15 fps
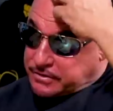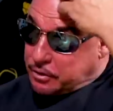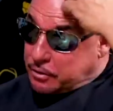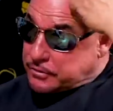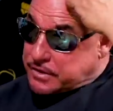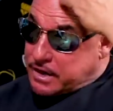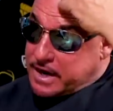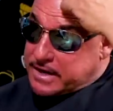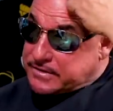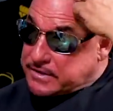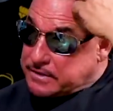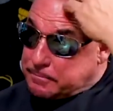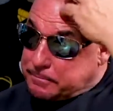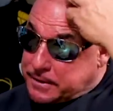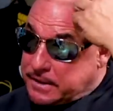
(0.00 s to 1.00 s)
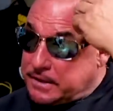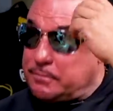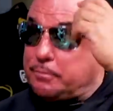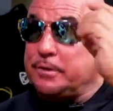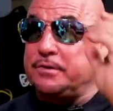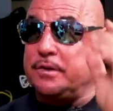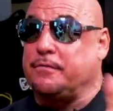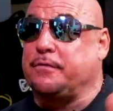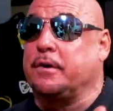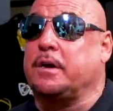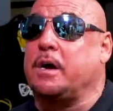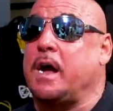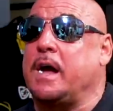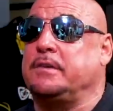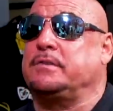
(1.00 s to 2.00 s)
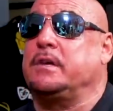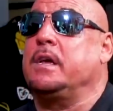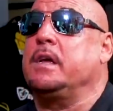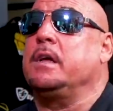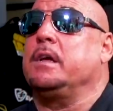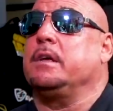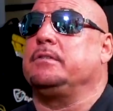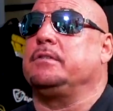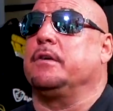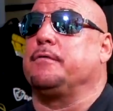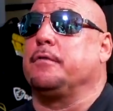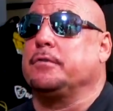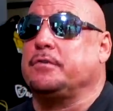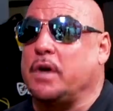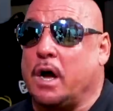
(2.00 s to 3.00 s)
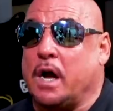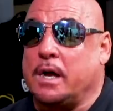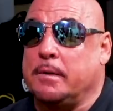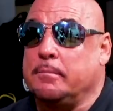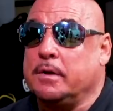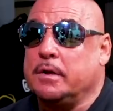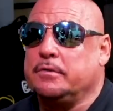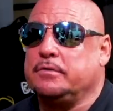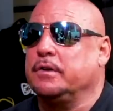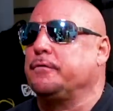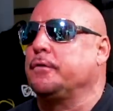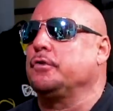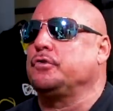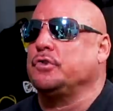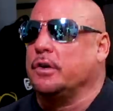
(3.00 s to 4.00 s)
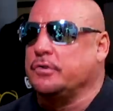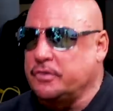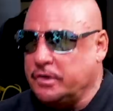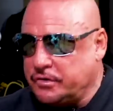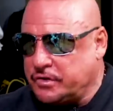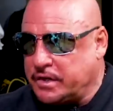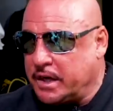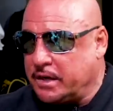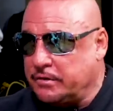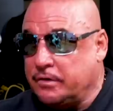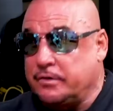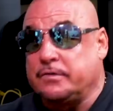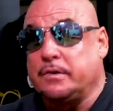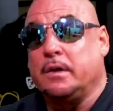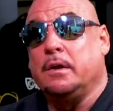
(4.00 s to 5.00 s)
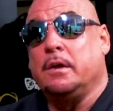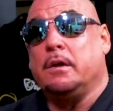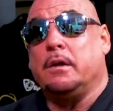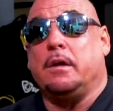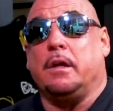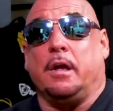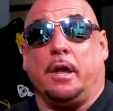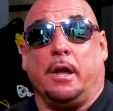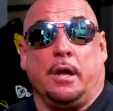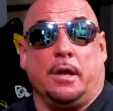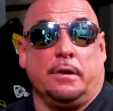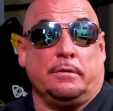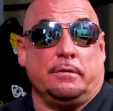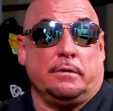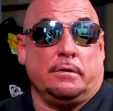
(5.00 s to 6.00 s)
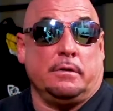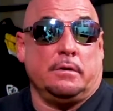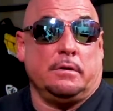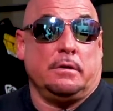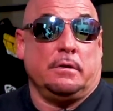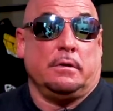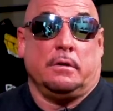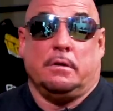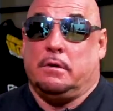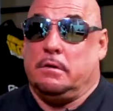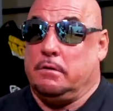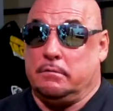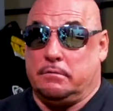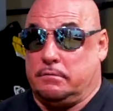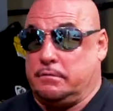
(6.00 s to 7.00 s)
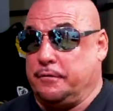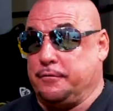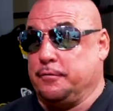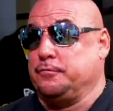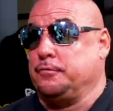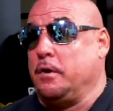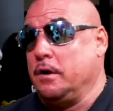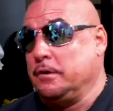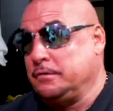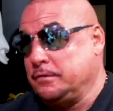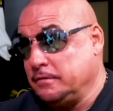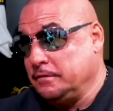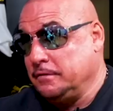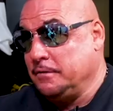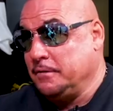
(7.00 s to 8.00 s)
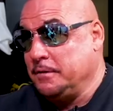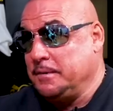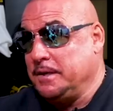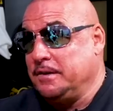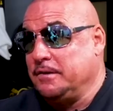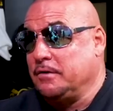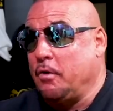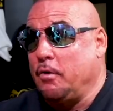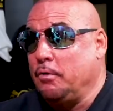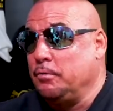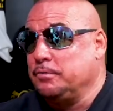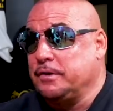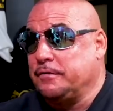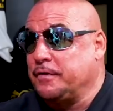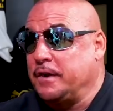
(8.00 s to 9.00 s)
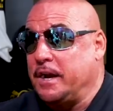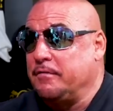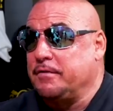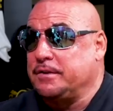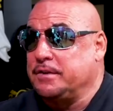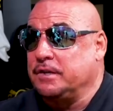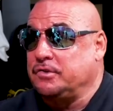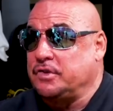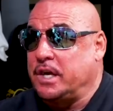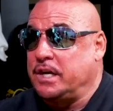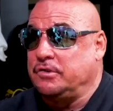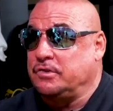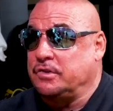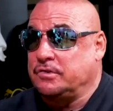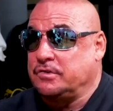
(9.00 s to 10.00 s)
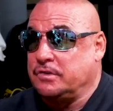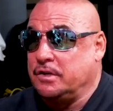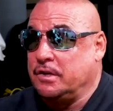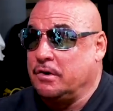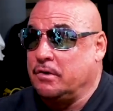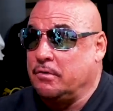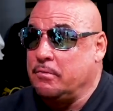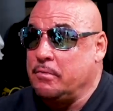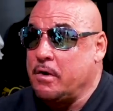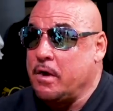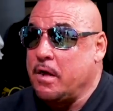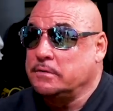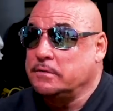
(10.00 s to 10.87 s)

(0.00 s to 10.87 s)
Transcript: sure. Those guys competed with different guys, different time, different judging standards, and different drugs. You know what I mean? The whole different everything changes. You know,